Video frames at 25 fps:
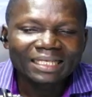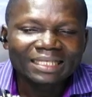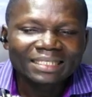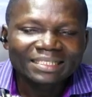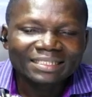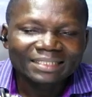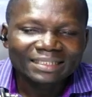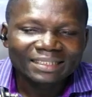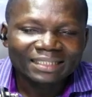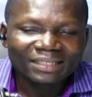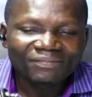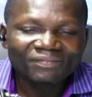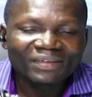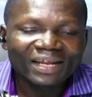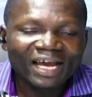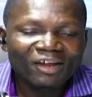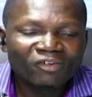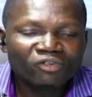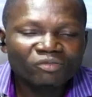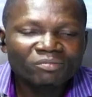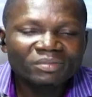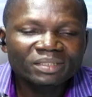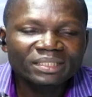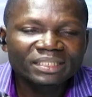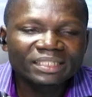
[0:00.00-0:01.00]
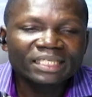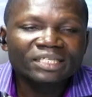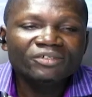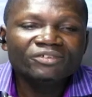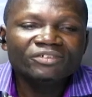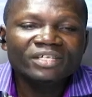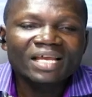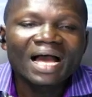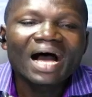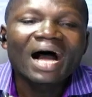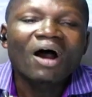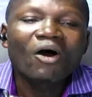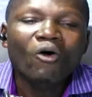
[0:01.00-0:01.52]
Stephen Adom
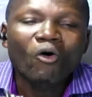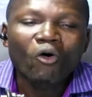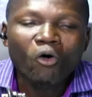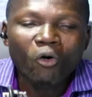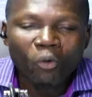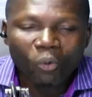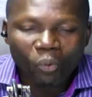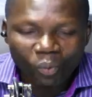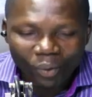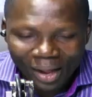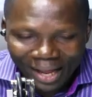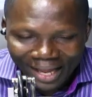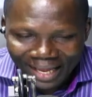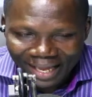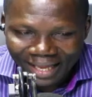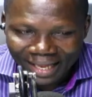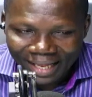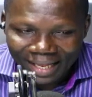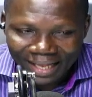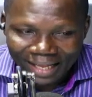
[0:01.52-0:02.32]
Chedu away